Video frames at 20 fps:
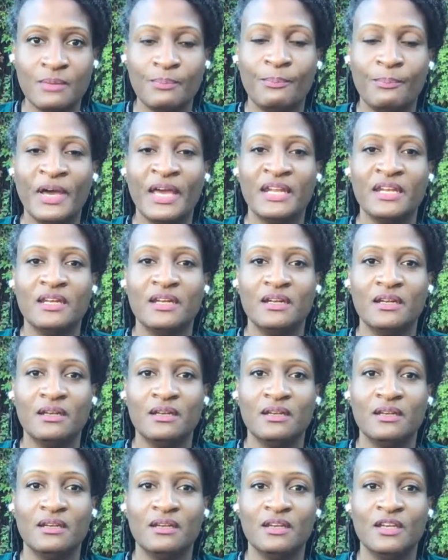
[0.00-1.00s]
but
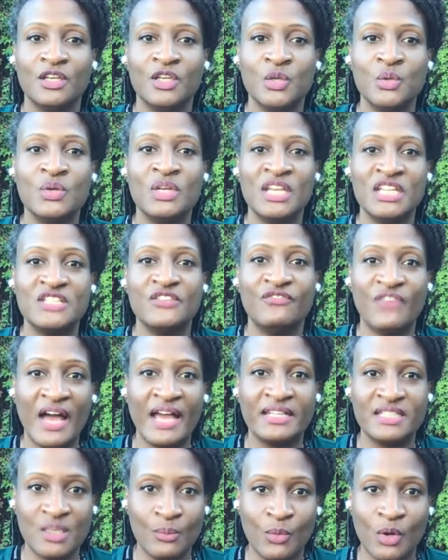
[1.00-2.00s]
you need to
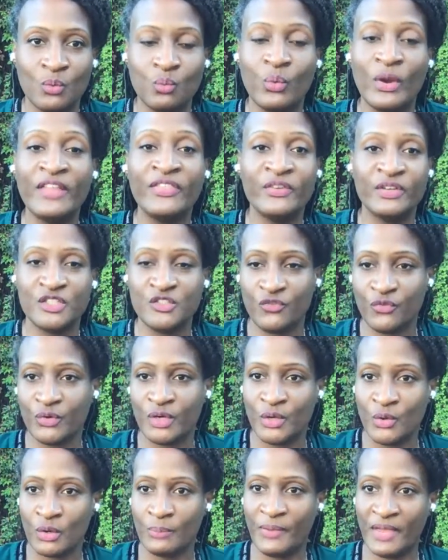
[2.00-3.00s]
find someone, whether it's
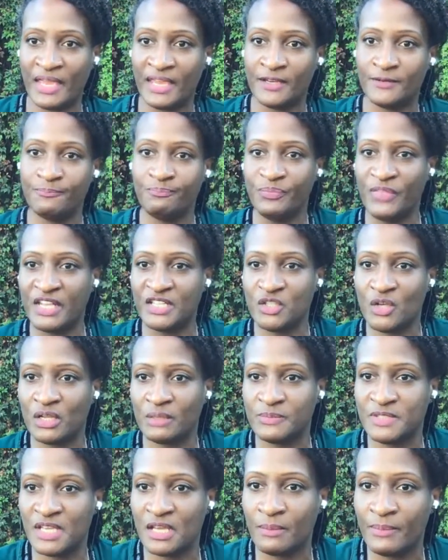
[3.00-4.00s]
free or paid. That's all
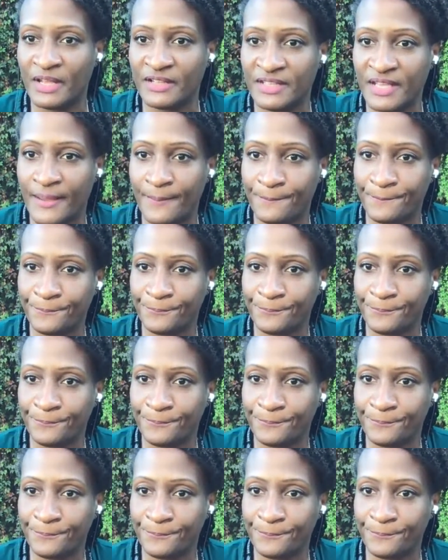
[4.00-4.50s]
I'm saying about that.